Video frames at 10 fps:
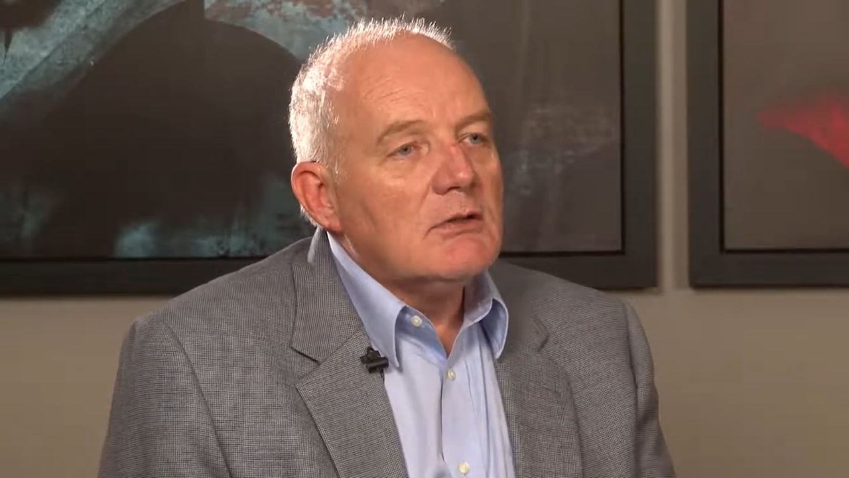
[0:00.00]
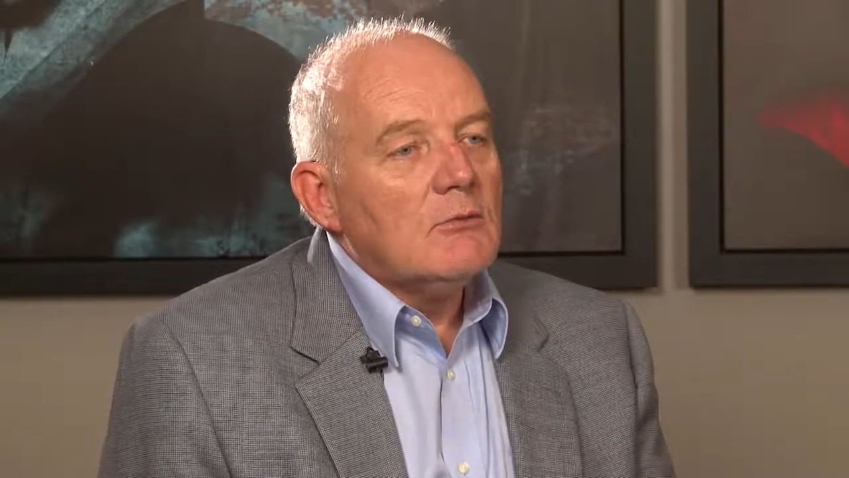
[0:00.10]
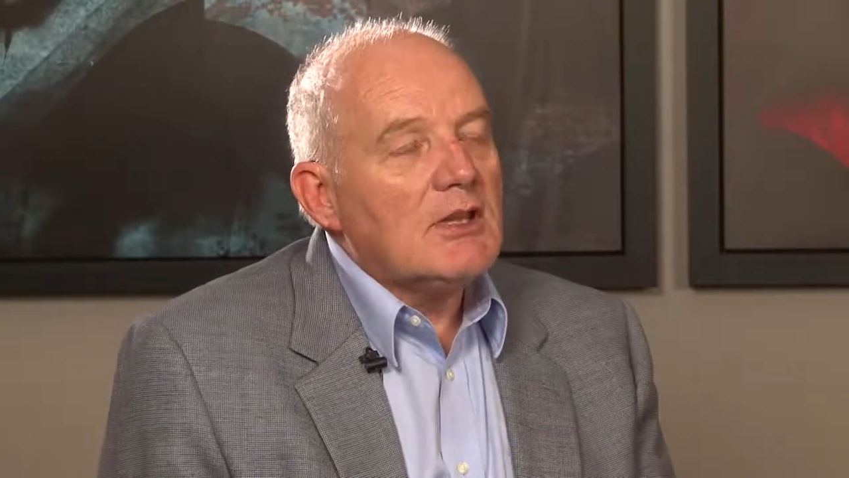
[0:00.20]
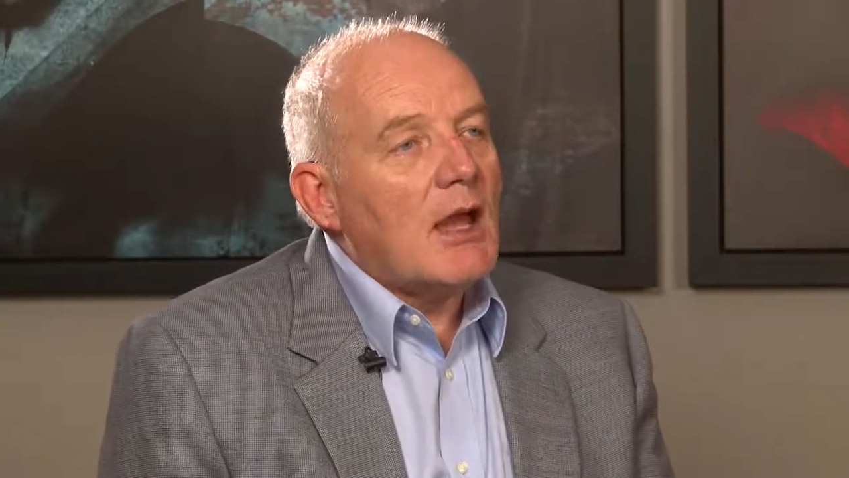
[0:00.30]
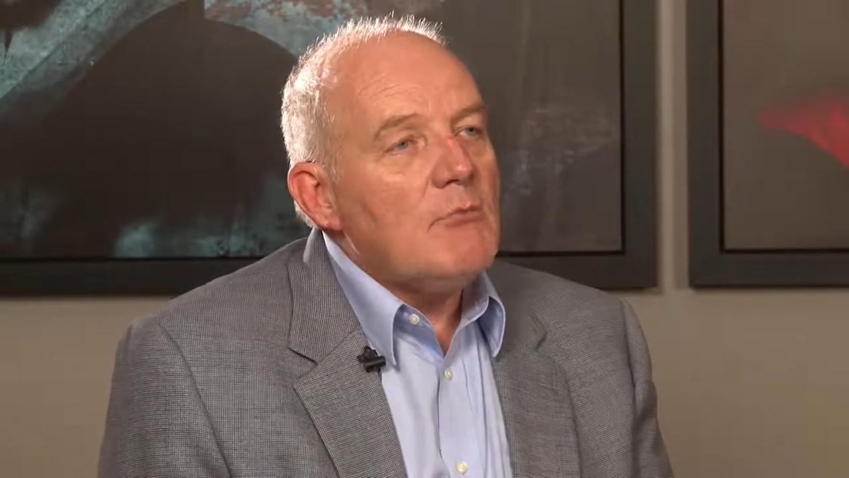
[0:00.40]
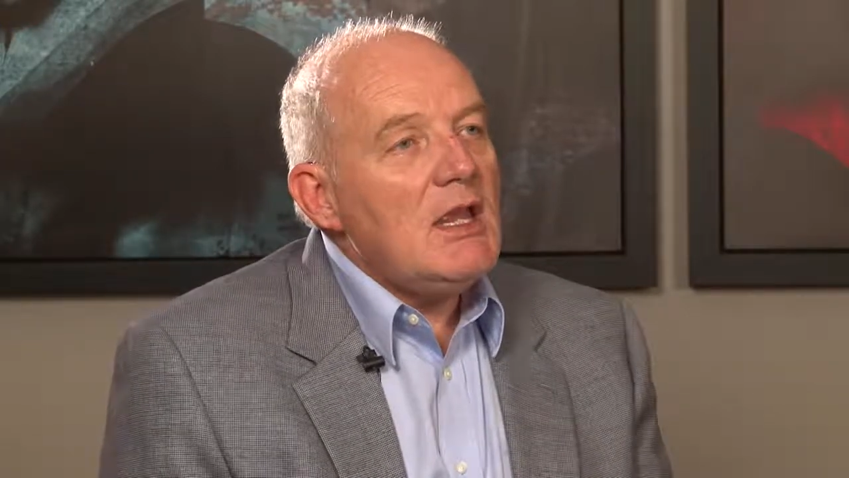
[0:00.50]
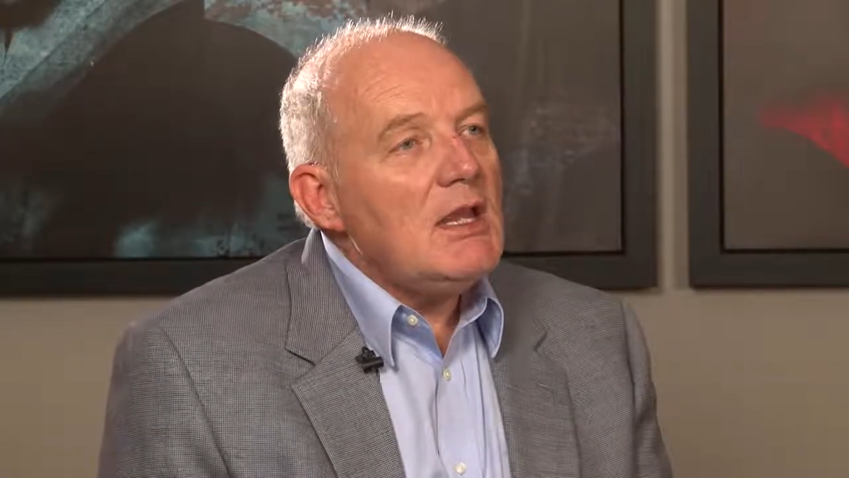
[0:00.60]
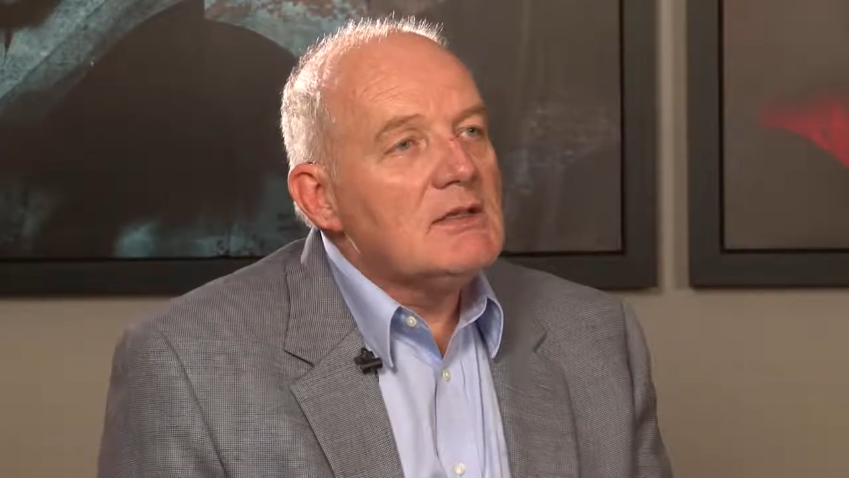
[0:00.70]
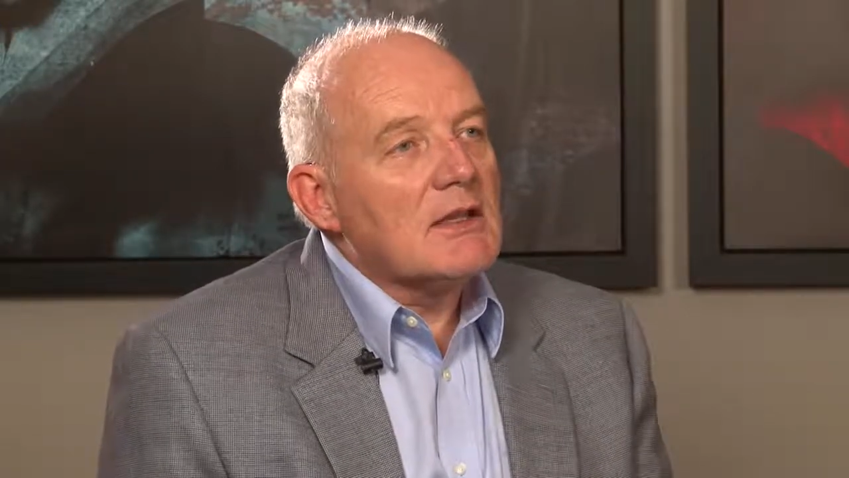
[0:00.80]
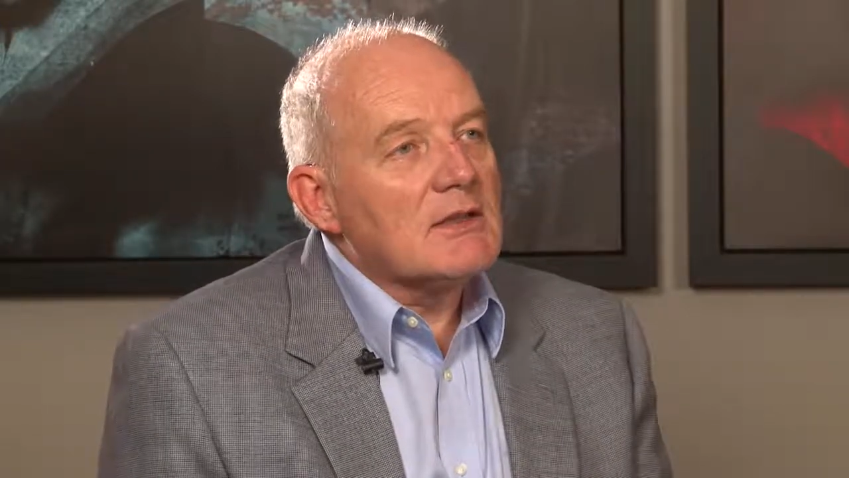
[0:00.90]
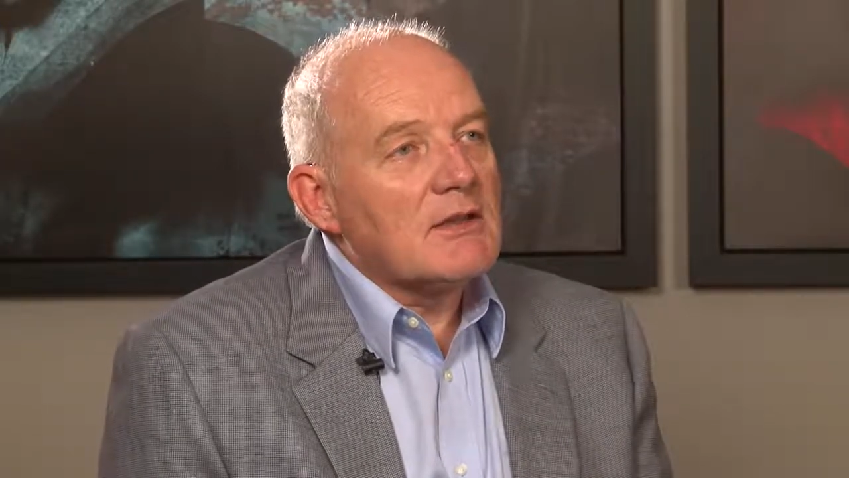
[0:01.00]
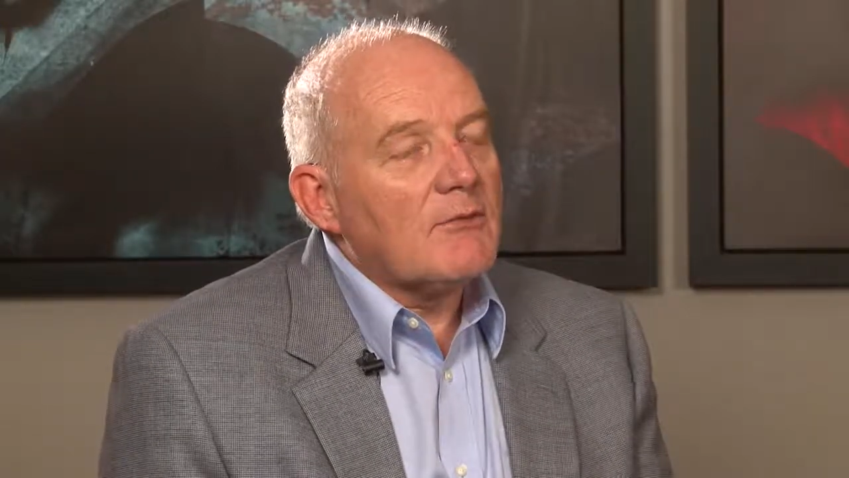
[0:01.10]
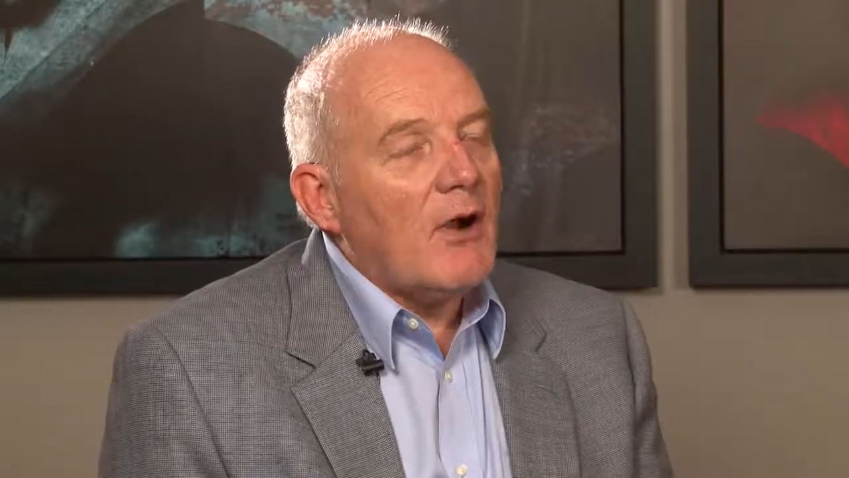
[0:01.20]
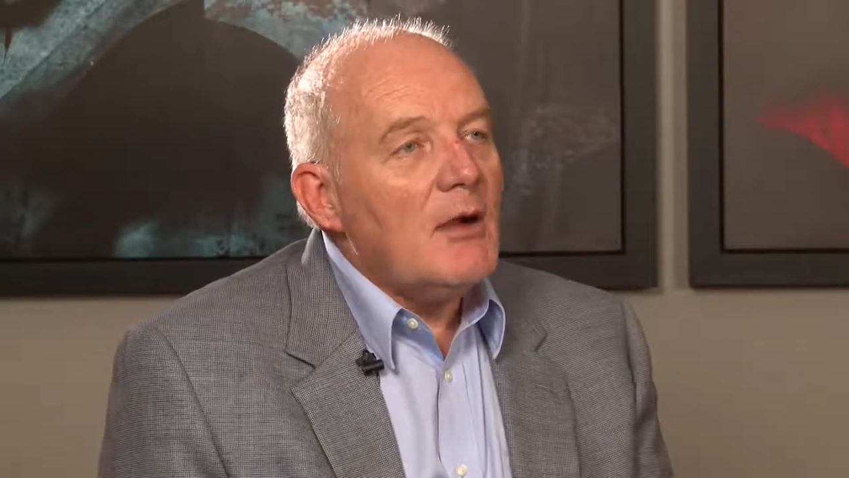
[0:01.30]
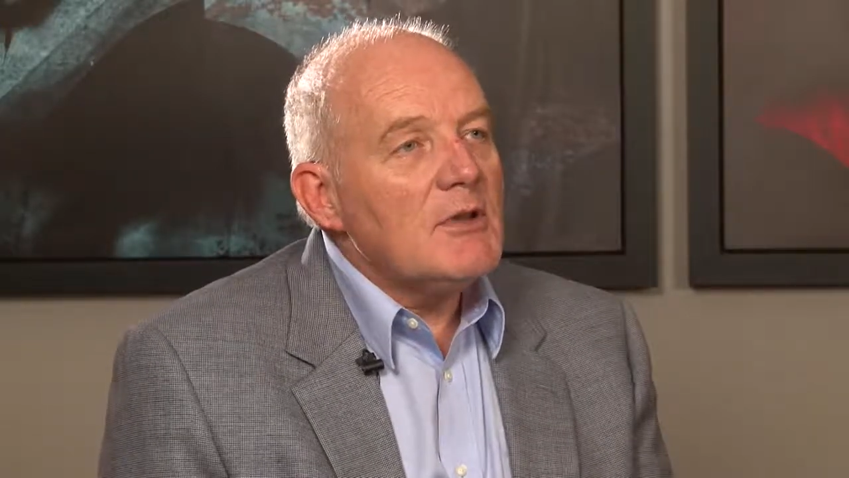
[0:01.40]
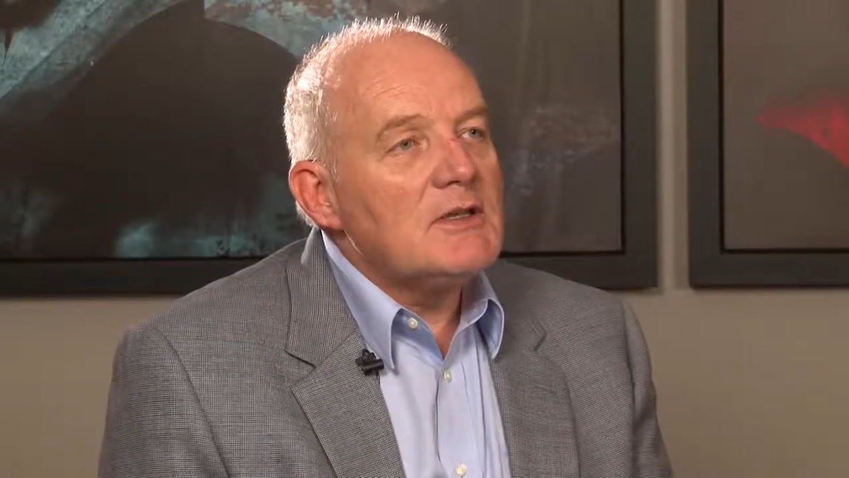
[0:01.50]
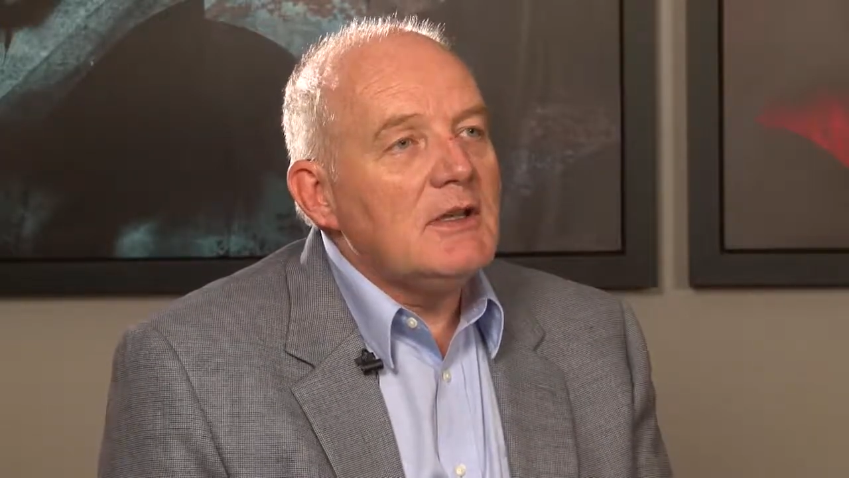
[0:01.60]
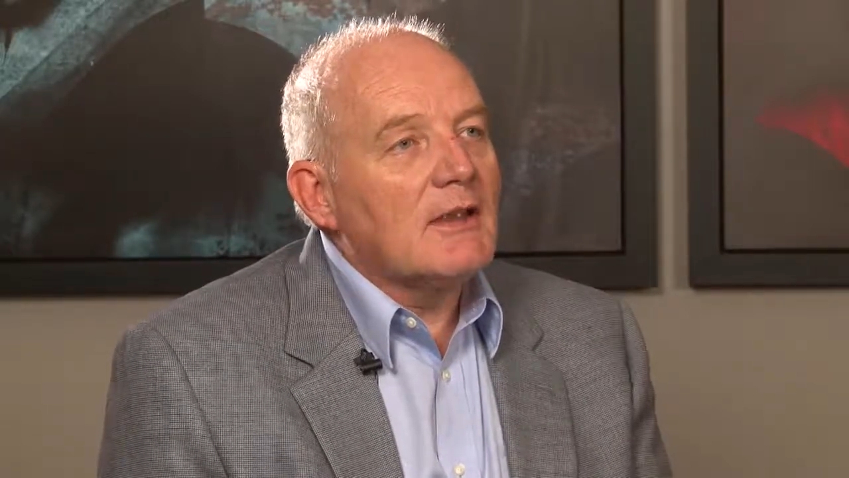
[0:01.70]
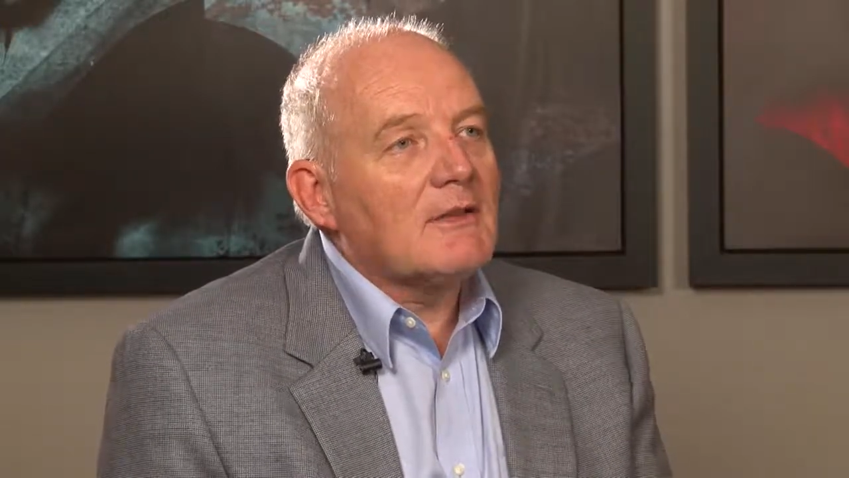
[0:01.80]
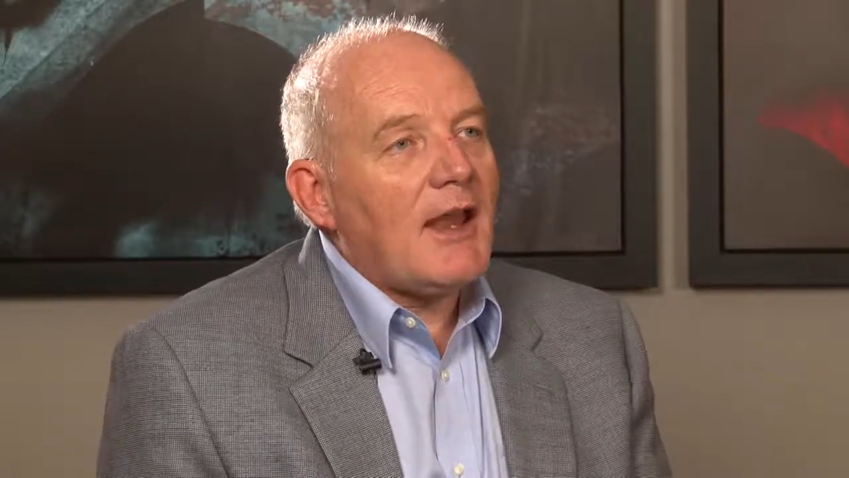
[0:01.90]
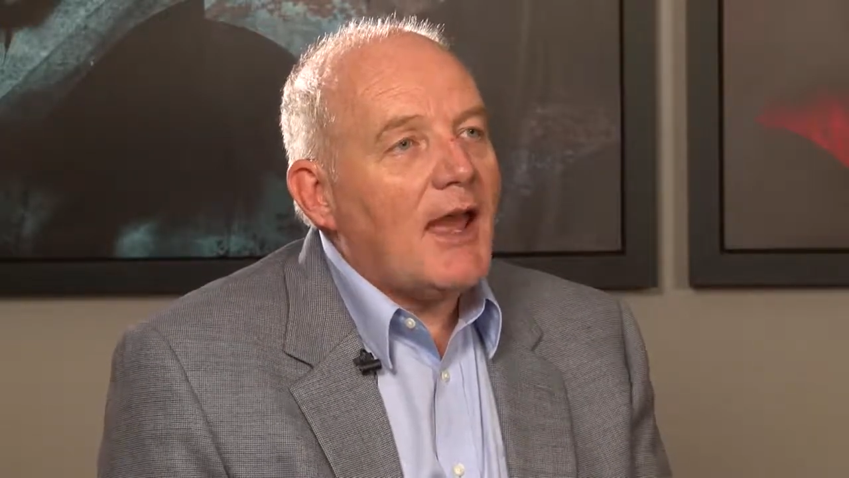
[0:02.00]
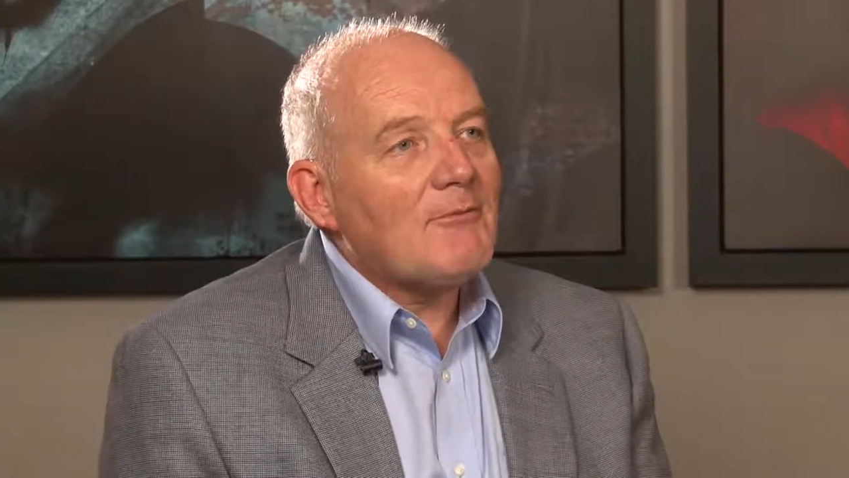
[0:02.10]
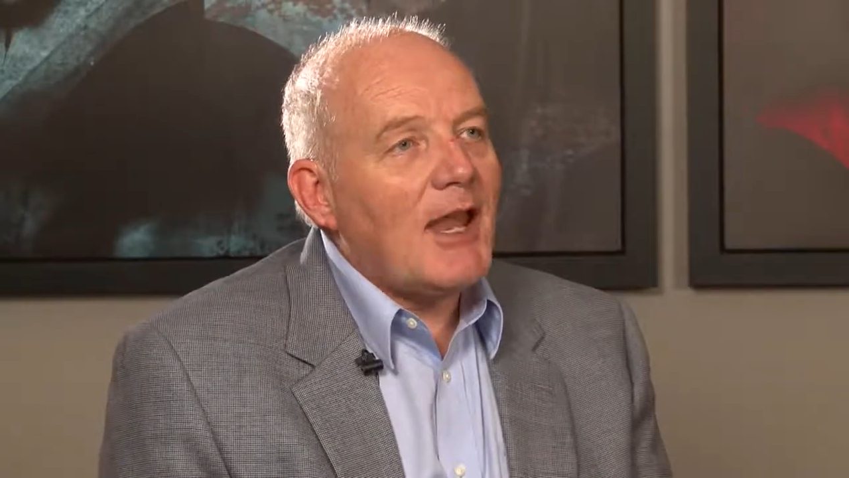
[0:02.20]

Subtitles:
what that means is the pharmacy doesn't have